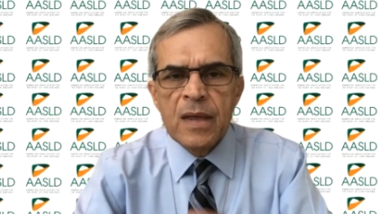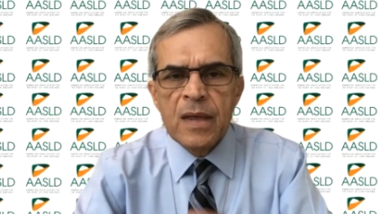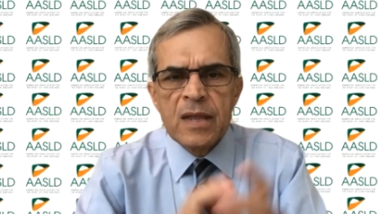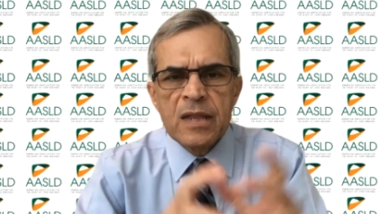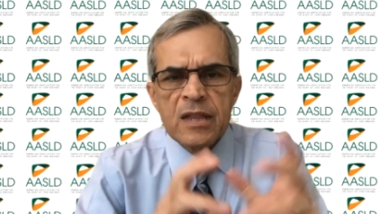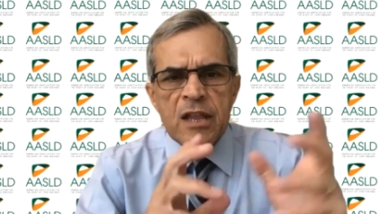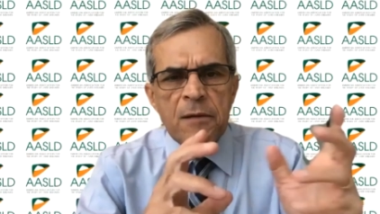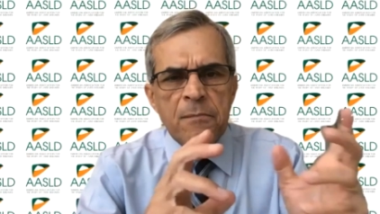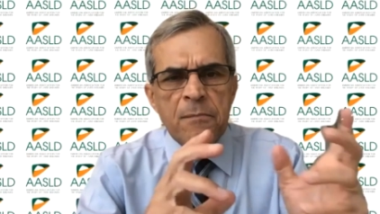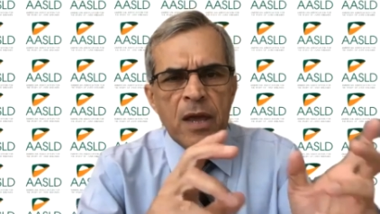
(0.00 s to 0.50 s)

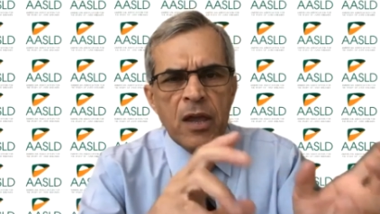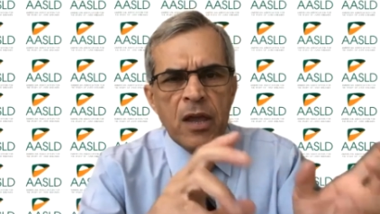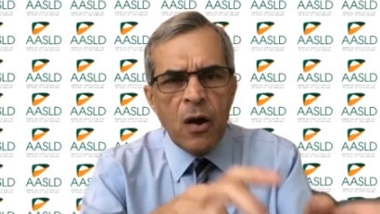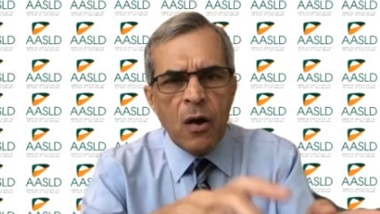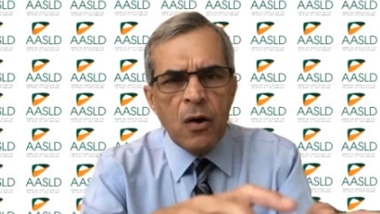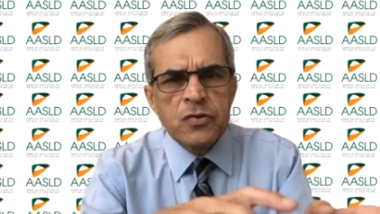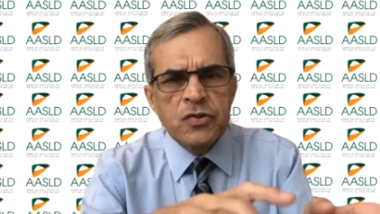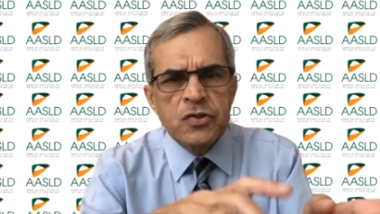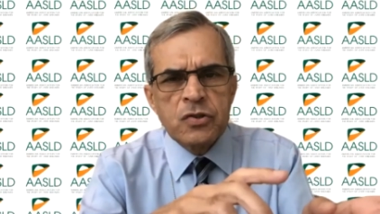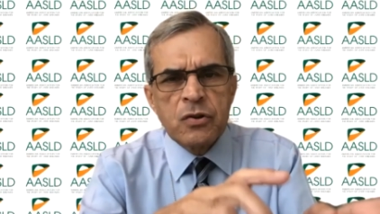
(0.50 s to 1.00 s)
They may
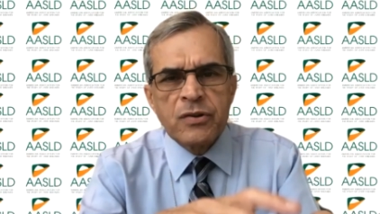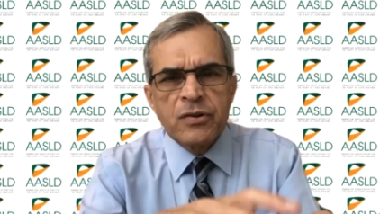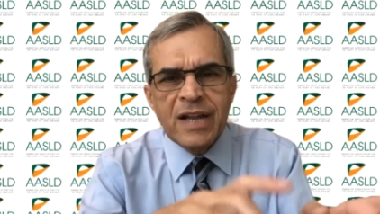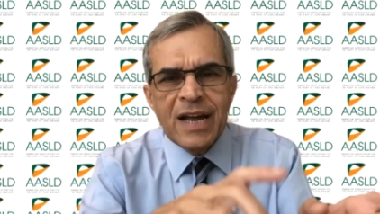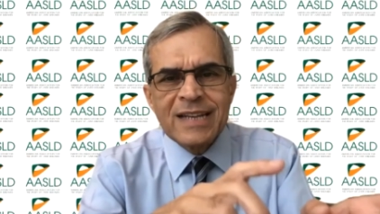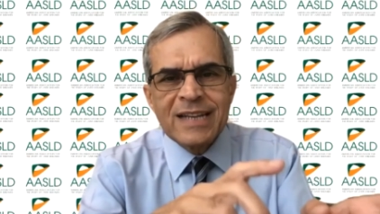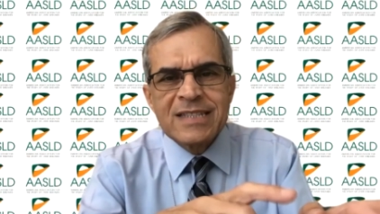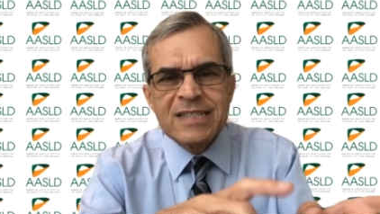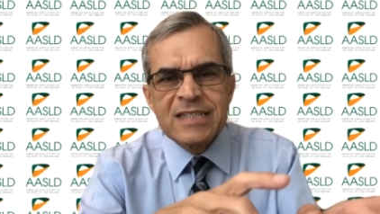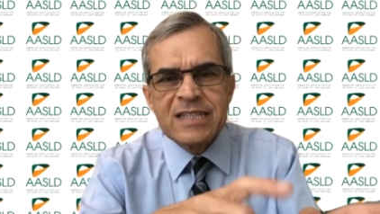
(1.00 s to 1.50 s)
also
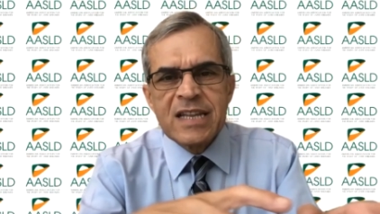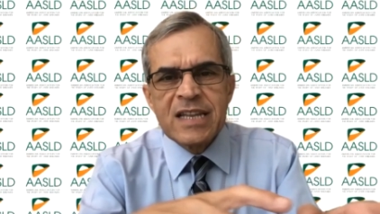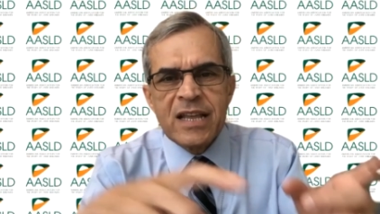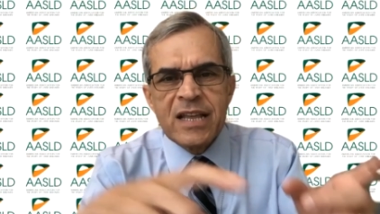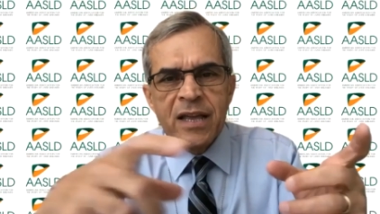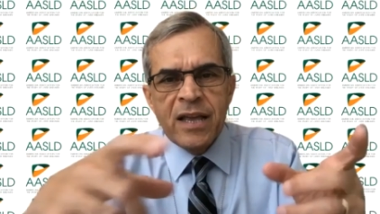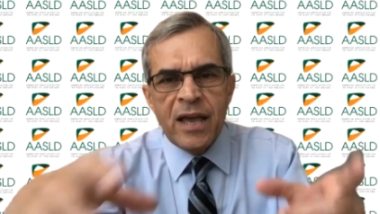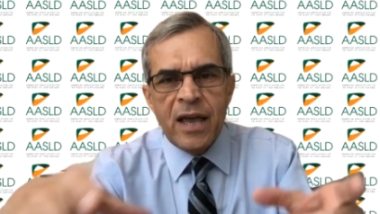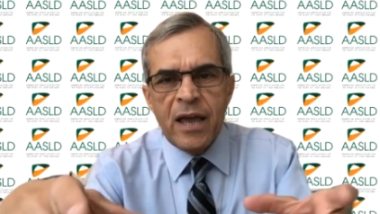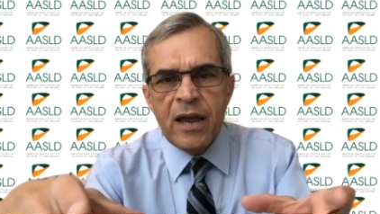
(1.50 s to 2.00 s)
not seek
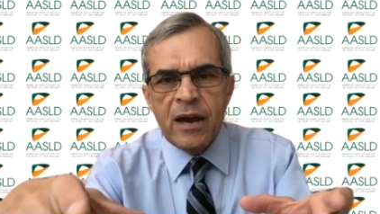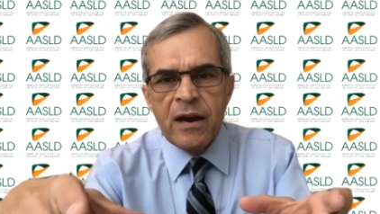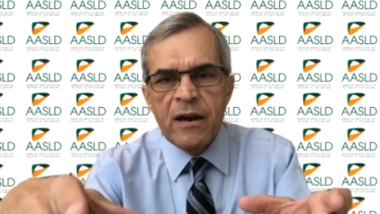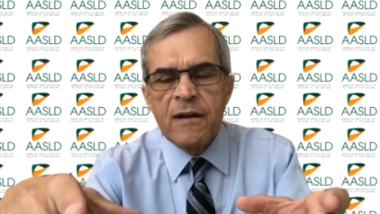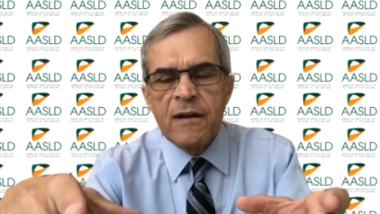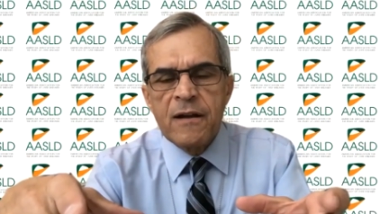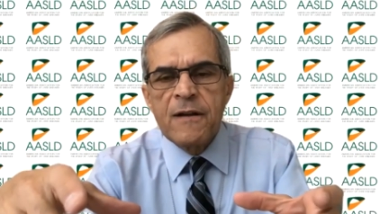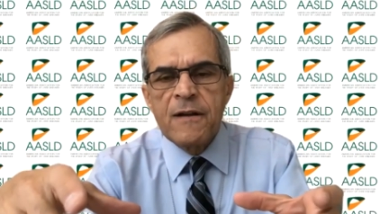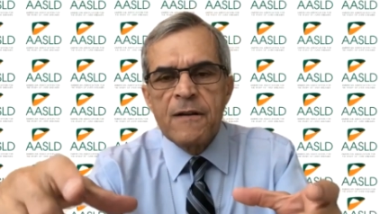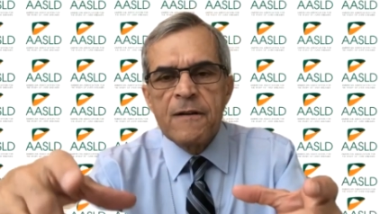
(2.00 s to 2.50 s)
care
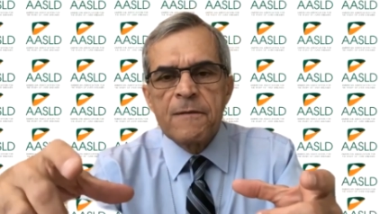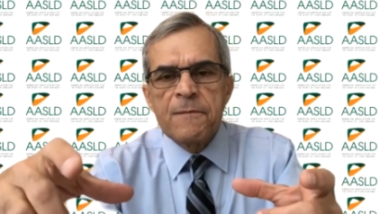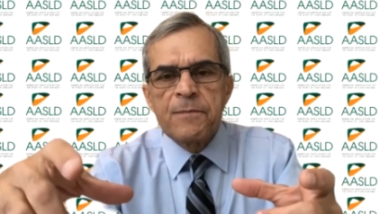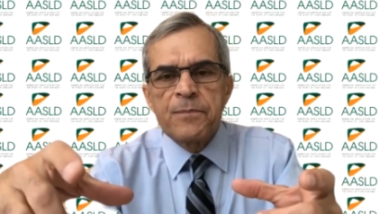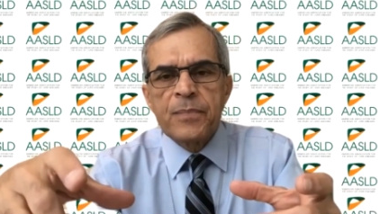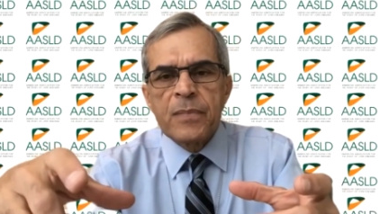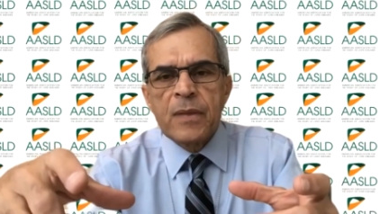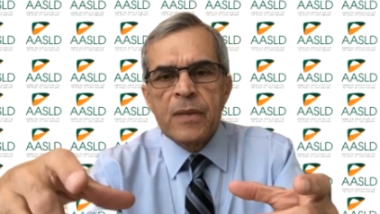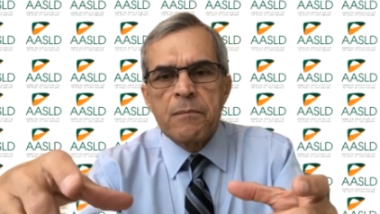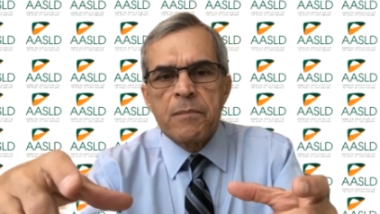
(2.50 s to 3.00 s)

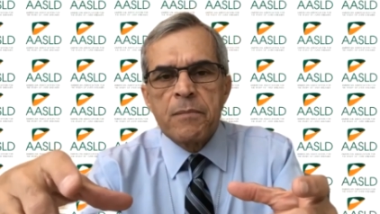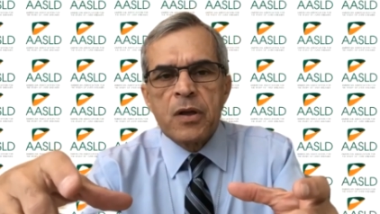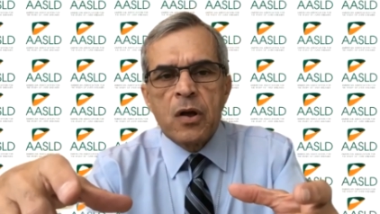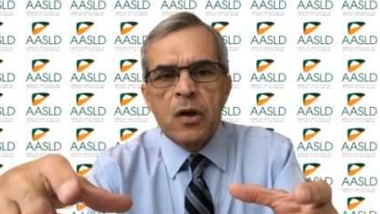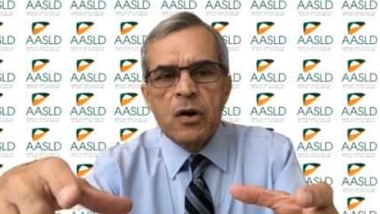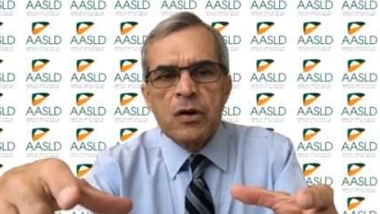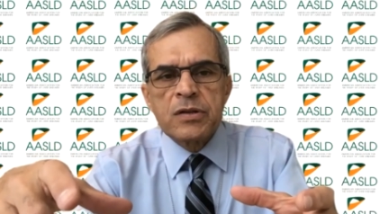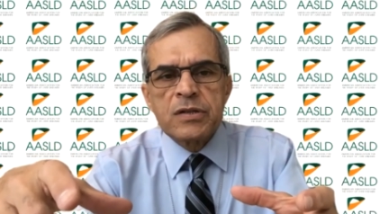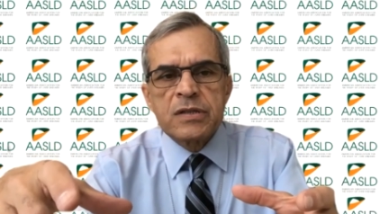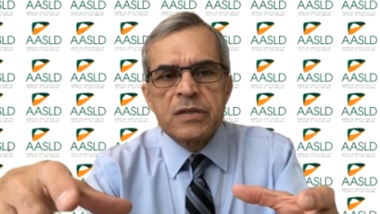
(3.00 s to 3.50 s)

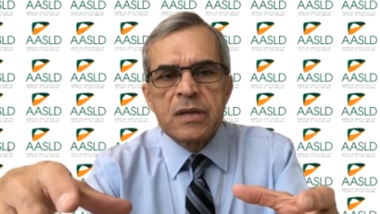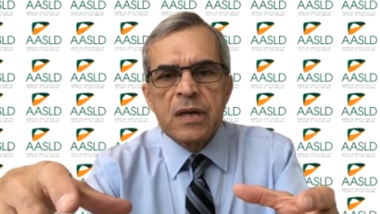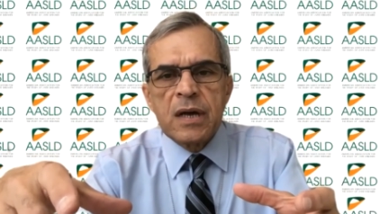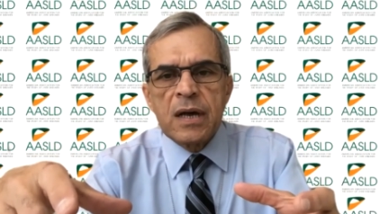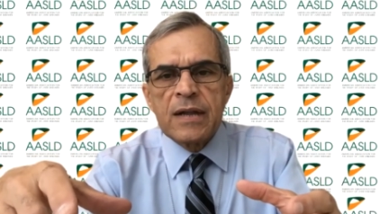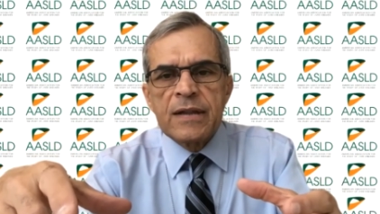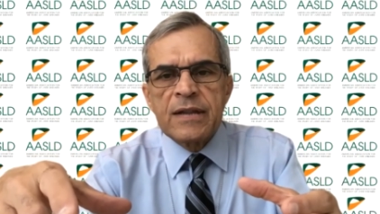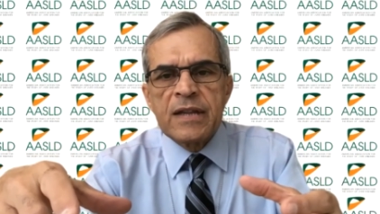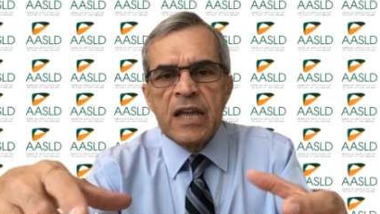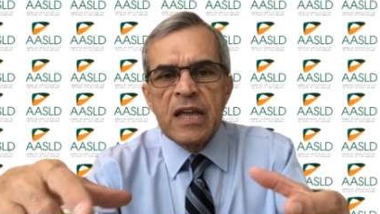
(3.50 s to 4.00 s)
because
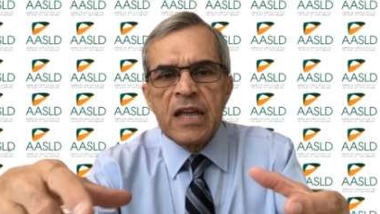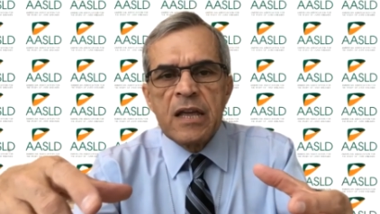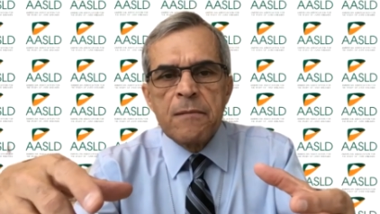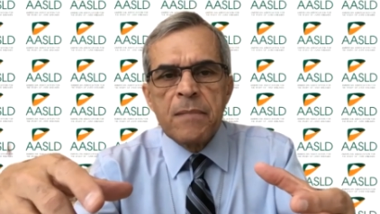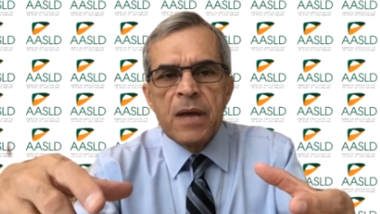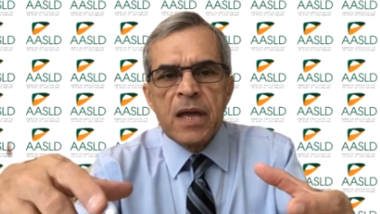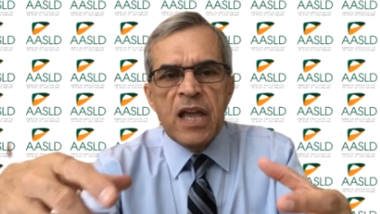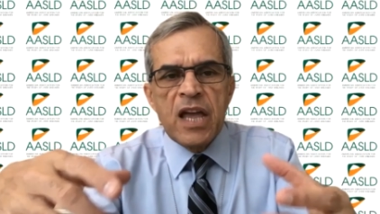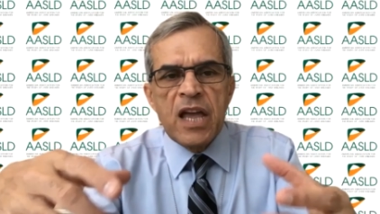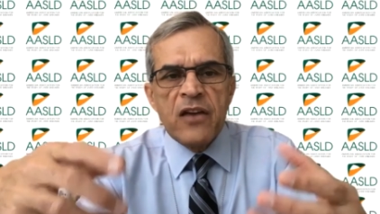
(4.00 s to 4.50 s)
uh, they
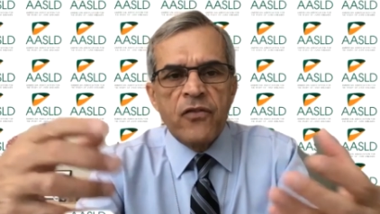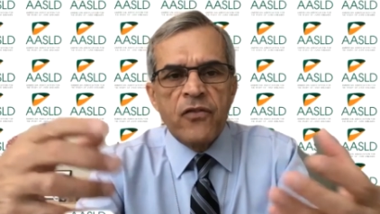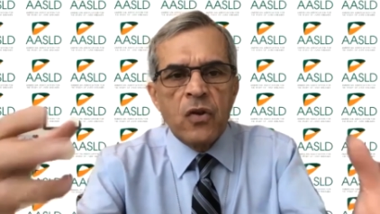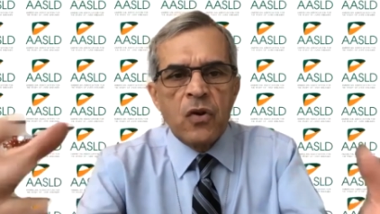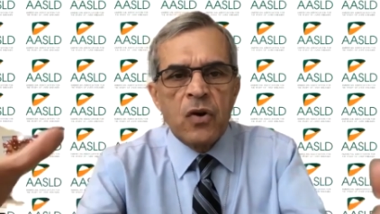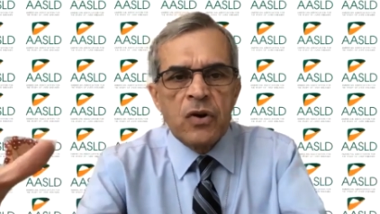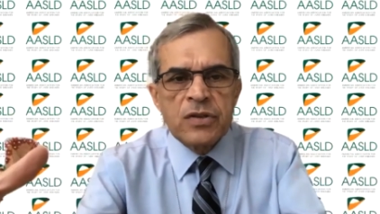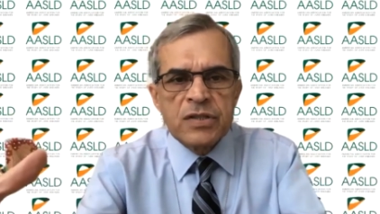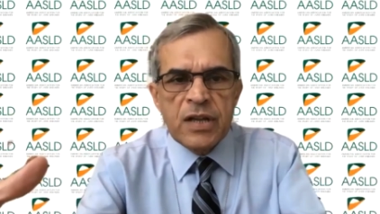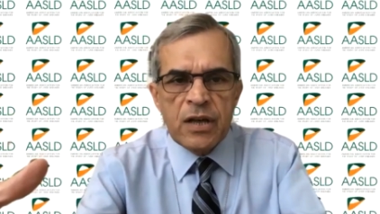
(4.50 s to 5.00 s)
may have
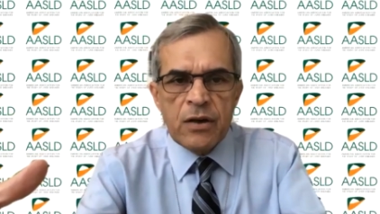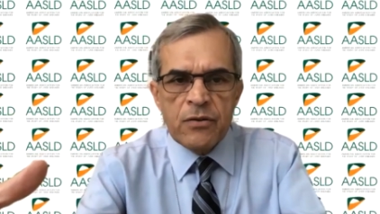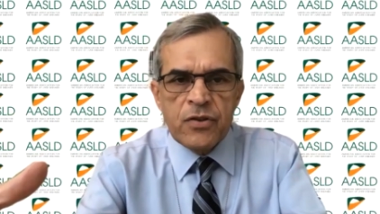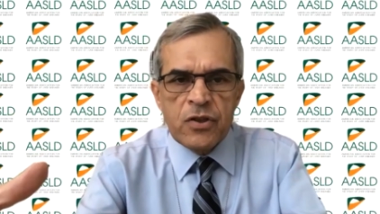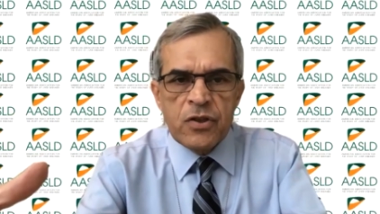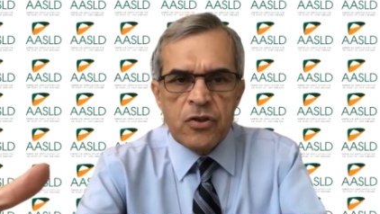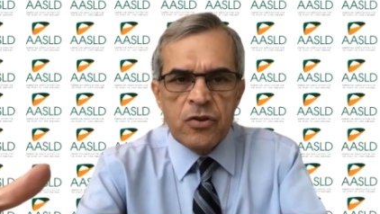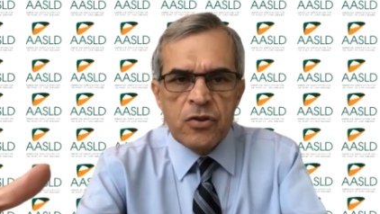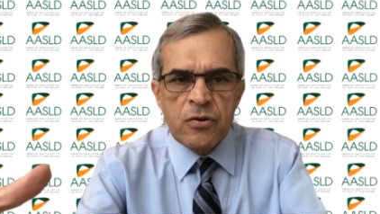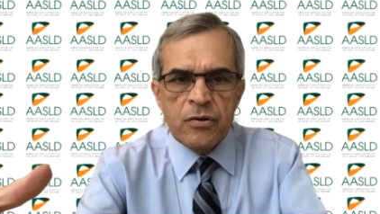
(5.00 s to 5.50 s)
lost health
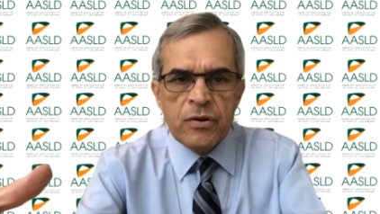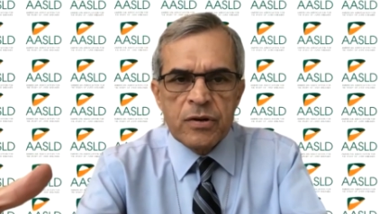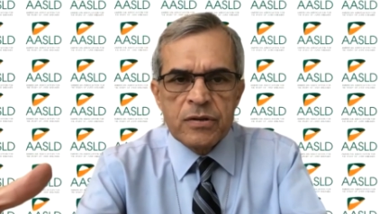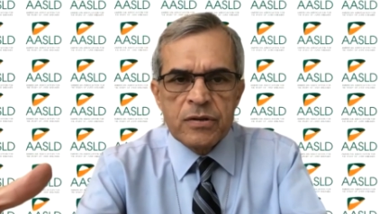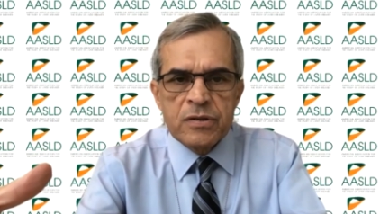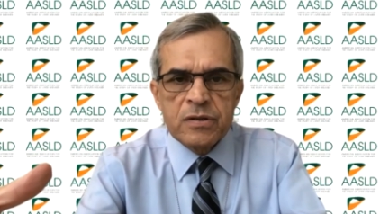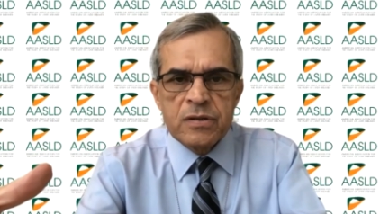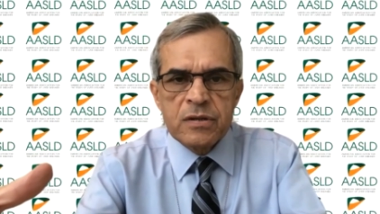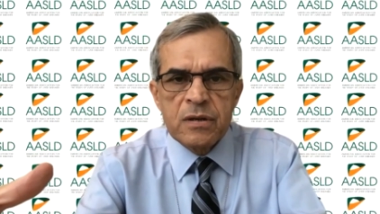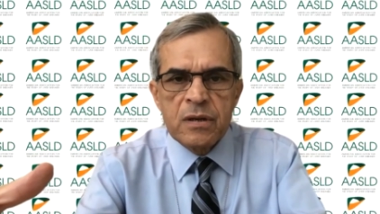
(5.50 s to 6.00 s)

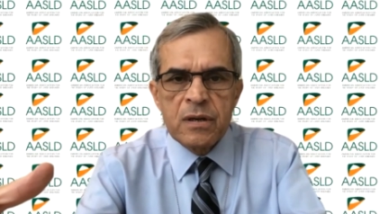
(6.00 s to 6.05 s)
insurance.